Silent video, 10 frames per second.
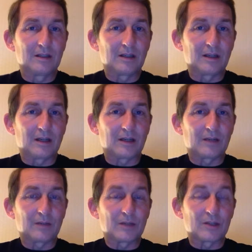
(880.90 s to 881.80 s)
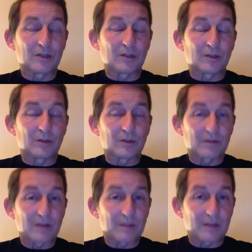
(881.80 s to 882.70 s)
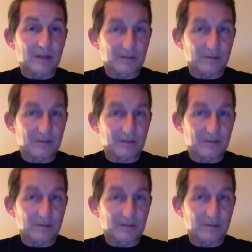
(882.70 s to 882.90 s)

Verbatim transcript: And we still do as a family have